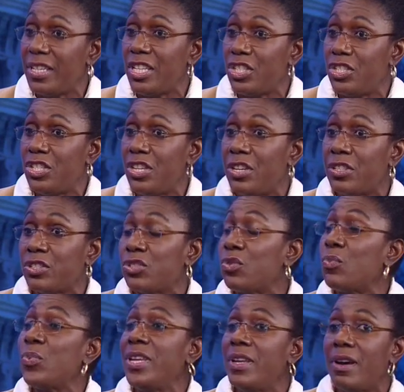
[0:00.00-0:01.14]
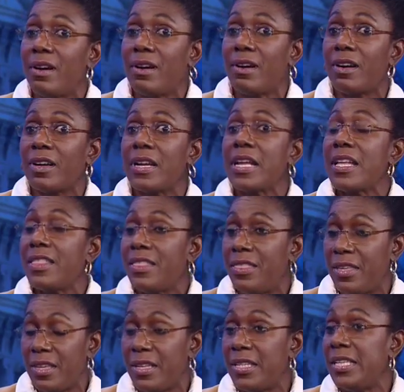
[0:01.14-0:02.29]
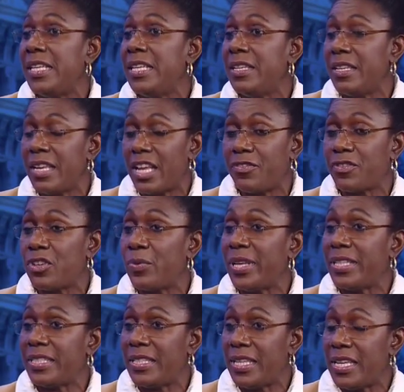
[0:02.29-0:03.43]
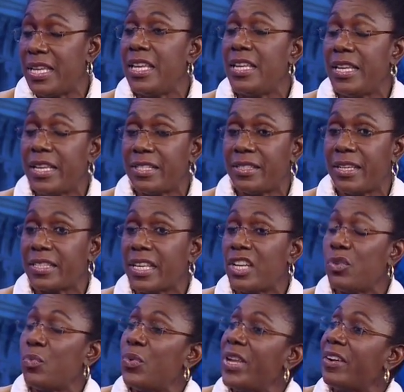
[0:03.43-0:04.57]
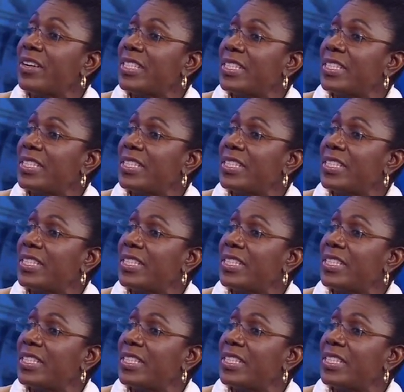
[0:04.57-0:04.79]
each year. So we are the leading FQHC in Essex. And we are